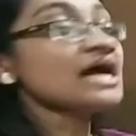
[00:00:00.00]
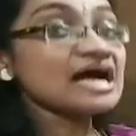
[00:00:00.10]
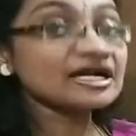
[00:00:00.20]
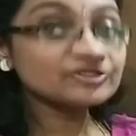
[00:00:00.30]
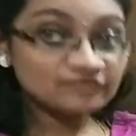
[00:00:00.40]

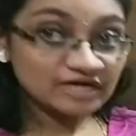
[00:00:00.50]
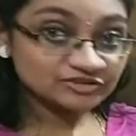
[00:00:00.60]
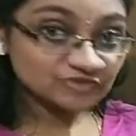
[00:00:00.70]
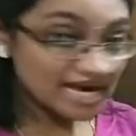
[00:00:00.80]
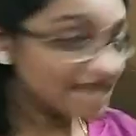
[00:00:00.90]
and you want
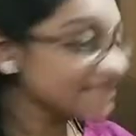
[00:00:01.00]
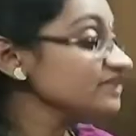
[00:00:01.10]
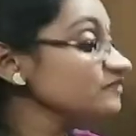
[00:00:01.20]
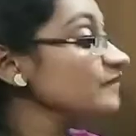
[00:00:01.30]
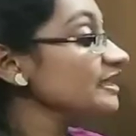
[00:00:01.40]
to
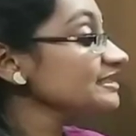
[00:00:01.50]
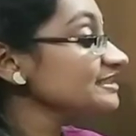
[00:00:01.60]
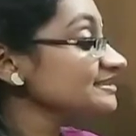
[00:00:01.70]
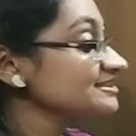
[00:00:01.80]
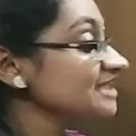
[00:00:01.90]
identify
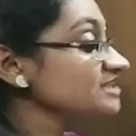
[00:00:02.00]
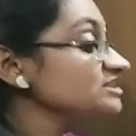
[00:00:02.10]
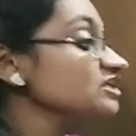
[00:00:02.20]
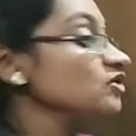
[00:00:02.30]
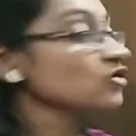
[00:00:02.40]
the
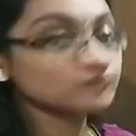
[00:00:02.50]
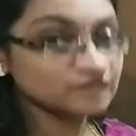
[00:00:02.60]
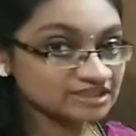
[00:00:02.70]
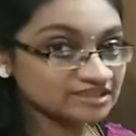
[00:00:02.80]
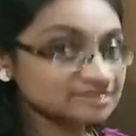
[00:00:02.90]
structure of
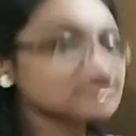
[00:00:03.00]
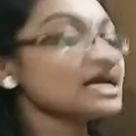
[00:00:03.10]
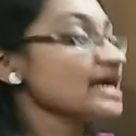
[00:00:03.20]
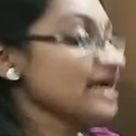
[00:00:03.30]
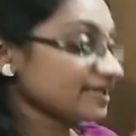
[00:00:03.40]
this
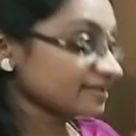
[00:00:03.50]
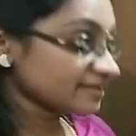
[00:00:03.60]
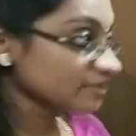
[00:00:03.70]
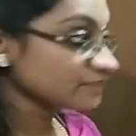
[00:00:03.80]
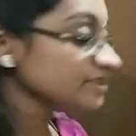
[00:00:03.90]
and
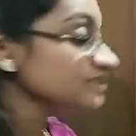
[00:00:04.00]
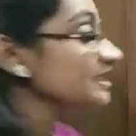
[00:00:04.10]
remember the